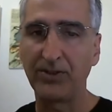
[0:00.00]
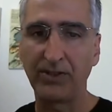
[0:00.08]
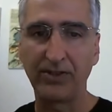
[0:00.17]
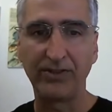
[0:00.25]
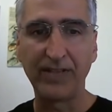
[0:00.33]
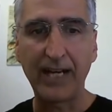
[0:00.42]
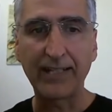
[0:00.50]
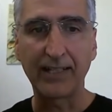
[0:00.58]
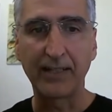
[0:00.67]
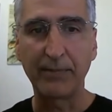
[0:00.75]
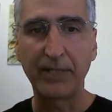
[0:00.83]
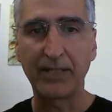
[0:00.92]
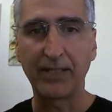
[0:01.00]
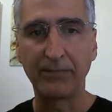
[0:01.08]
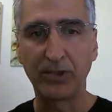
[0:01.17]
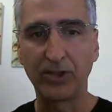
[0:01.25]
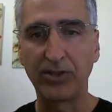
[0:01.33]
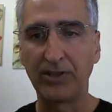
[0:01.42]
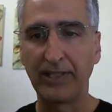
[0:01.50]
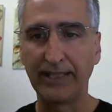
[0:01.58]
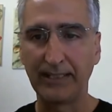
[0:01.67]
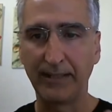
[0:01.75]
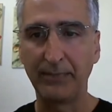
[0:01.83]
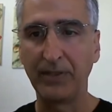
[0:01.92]
so they're not going to pick up dirt like
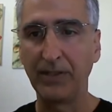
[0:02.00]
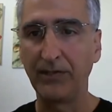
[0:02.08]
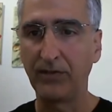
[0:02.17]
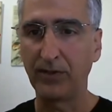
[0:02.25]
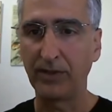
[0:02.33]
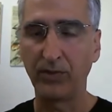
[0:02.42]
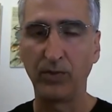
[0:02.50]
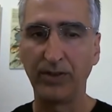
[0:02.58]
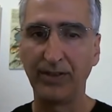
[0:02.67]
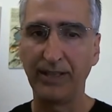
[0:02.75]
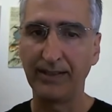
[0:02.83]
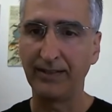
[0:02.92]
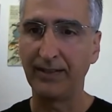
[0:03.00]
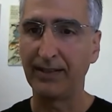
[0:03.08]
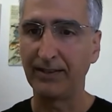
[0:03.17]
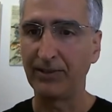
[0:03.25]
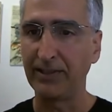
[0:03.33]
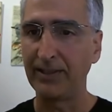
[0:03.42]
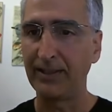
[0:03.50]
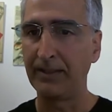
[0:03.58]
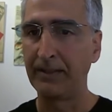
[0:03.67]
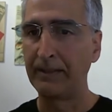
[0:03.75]
WD-40 would, and they're not greasy.